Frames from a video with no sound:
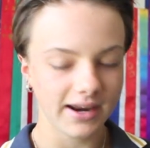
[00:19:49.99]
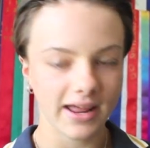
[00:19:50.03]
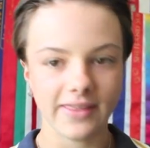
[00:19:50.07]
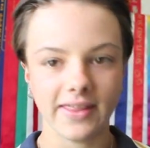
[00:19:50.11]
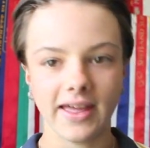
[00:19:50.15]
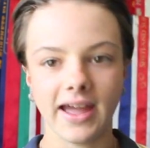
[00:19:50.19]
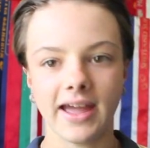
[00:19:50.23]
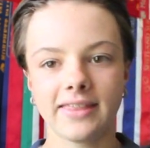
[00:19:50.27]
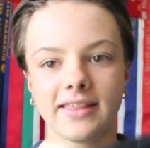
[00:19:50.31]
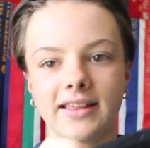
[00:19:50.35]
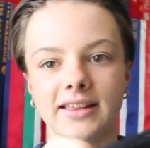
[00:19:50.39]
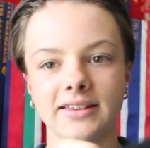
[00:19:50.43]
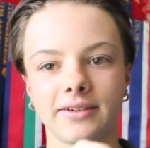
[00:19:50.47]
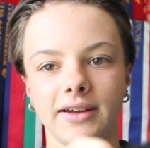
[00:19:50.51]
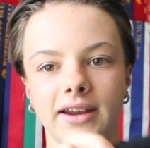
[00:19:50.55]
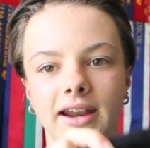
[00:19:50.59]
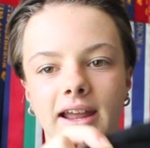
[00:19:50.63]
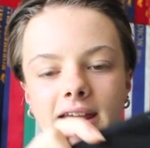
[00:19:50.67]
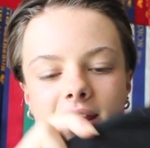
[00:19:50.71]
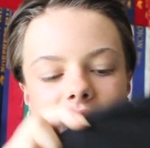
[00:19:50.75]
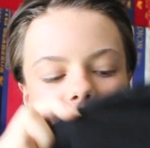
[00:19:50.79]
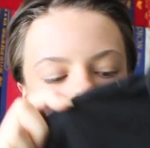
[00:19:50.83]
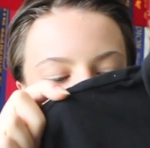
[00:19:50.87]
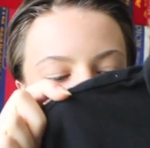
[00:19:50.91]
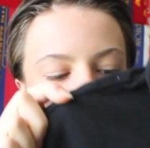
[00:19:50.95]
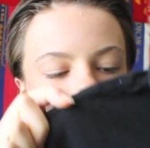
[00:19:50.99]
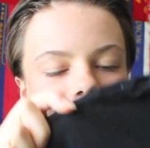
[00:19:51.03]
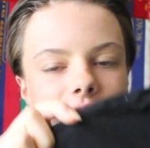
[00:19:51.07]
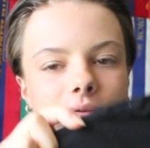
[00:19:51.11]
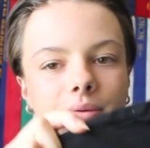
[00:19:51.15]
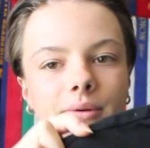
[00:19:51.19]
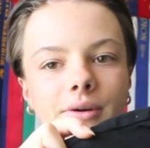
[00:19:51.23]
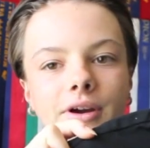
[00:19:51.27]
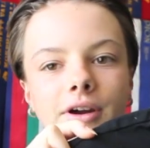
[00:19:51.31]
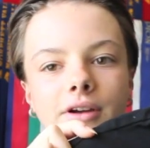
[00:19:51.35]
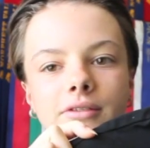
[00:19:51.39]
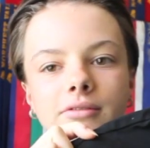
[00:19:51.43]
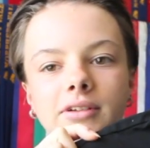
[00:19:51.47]
and they had this one, and I thought this
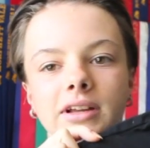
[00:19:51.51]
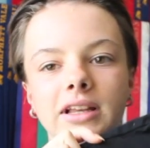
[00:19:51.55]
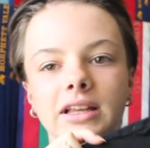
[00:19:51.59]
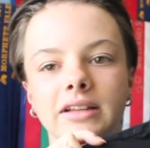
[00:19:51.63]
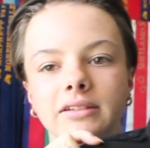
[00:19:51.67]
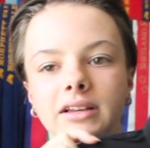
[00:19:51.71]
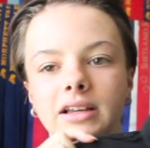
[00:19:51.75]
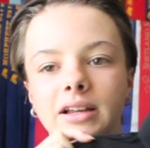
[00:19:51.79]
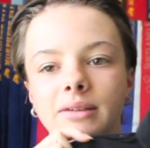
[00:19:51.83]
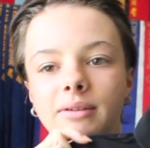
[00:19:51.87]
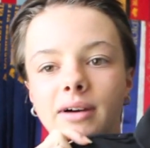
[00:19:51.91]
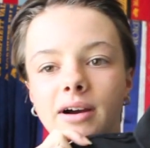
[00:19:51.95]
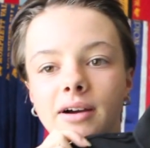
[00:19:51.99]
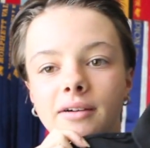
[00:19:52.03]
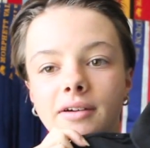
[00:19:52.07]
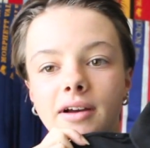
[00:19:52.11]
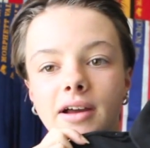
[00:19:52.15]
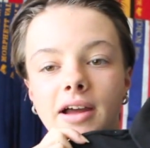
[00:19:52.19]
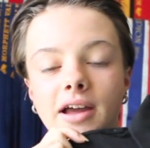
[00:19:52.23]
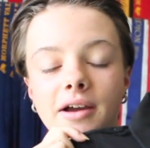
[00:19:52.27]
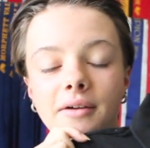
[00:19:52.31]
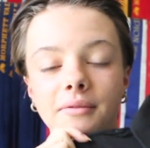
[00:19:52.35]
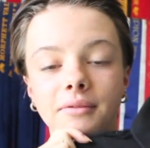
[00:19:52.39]
would go really really well